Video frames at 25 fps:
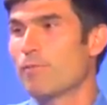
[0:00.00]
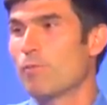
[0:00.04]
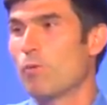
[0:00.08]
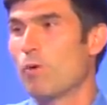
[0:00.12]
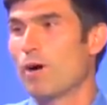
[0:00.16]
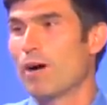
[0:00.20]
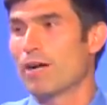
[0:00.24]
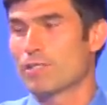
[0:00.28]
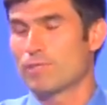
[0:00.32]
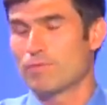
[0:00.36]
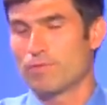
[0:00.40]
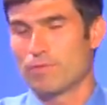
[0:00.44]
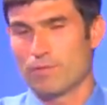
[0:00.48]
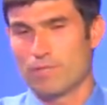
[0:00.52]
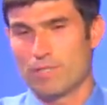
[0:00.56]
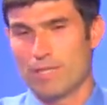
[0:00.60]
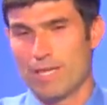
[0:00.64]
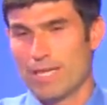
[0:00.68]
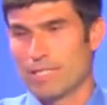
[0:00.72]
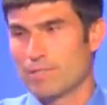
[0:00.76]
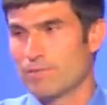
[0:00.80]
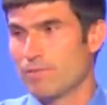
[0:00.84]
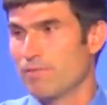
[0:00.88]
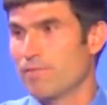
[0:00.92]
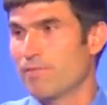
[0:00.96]
Watch for
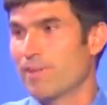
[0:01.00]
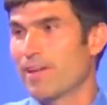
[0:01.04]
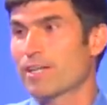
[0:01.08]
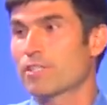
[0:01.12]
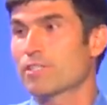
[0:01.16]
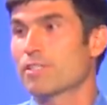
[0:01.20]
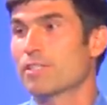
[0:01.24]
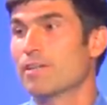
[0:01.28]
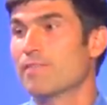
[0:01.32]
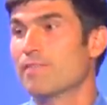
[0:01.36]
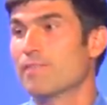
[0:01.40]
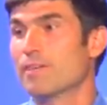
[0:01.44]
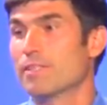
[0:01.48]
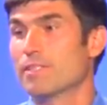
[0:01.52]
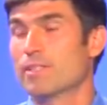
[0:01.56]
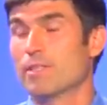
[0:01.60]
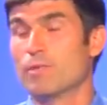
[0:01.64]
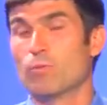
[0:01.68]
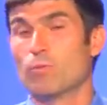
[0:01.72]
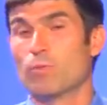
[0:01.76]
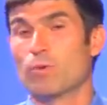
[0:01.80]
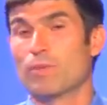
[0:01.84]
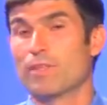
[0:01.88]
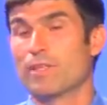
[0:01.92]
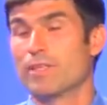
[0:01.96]
signs of infection. If it's
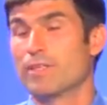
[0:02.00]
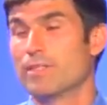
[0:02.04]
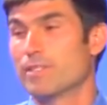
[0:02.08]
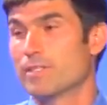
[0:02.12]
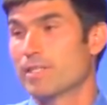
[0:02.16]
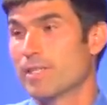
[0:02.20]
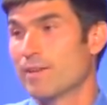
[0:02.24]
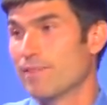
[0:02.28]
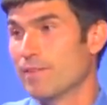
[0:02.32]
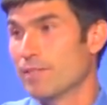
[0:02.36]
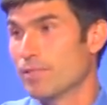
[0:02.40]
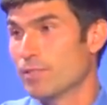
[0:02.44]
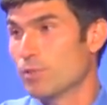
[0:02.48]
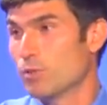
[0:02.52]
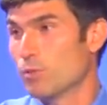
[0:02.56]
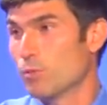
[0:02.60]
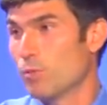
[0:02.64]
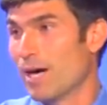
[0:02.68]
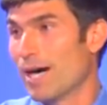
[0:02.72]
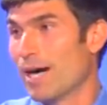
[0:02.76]
in within 72